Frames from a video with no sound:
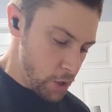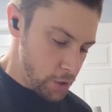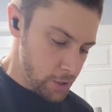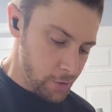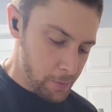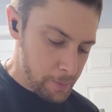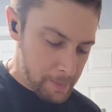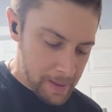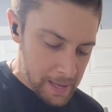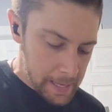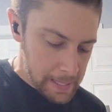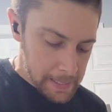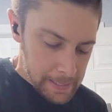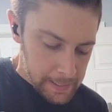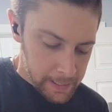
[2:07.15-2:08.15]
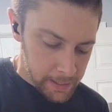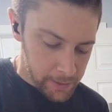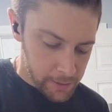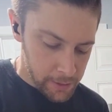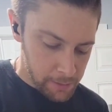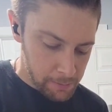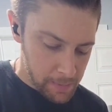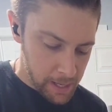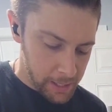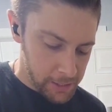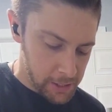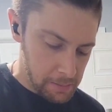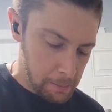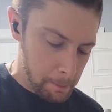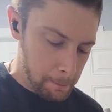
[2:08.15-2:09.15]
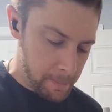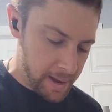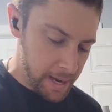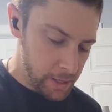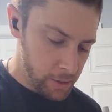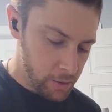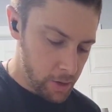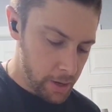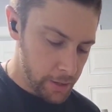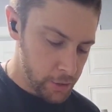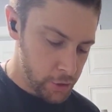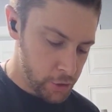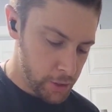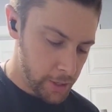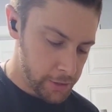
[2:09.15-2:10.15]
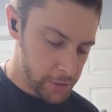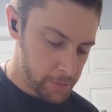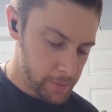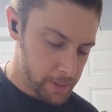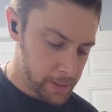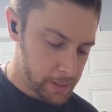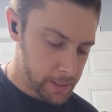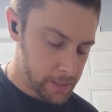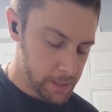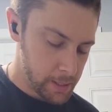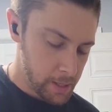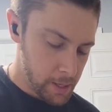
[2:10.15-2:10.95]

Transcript: You may need to make some minor adjustments